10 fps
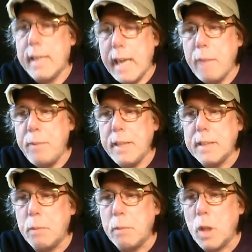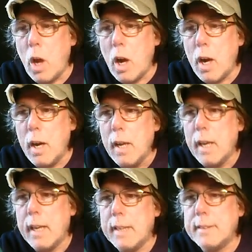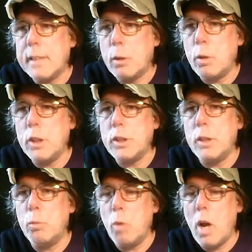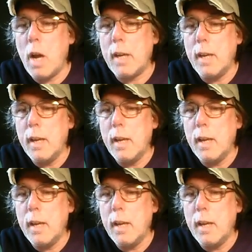KPRR is the Christian rock,